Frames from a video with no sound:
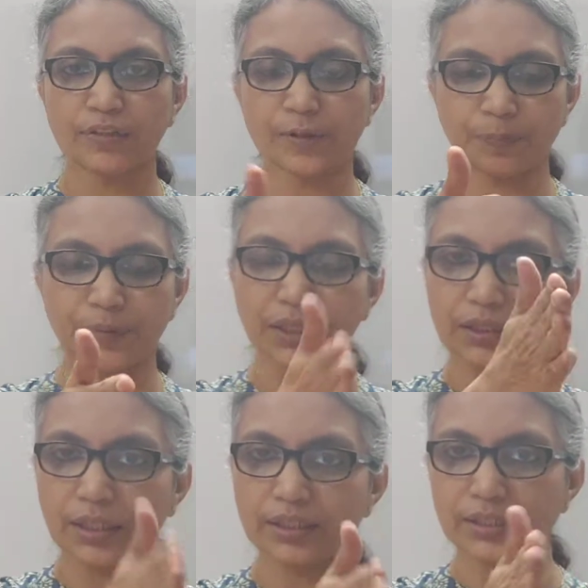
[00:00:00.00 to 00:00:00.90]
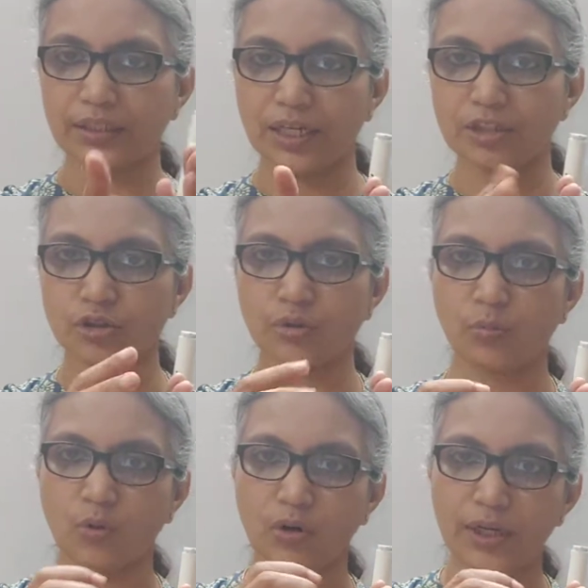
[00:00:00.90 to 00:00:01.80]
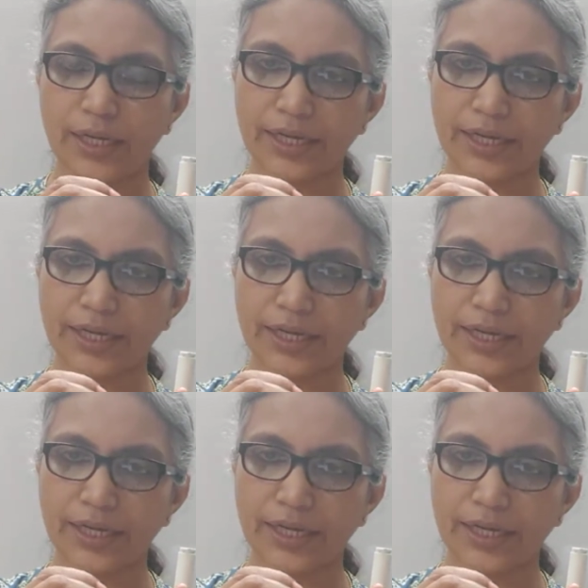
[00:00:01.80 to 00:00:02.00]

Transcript: a spring that is attached to a wall